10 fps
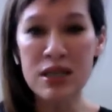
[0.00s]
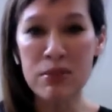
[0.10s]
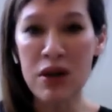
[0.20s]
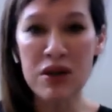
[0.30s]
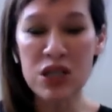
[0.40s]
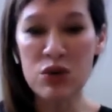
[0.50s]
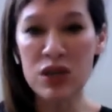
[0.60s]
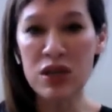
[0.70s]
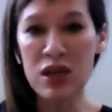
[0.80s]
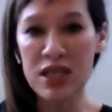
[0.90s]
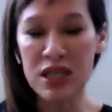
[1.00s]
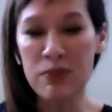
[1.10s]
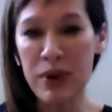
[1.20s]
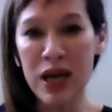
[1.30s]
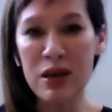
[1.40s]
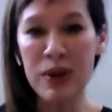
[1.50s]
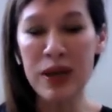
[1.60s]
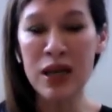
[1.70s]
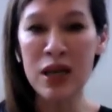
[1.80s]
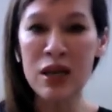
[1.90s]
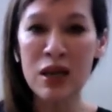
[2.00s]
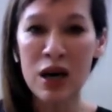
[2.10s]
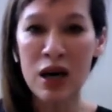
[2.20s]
mothers who are nursing a baby,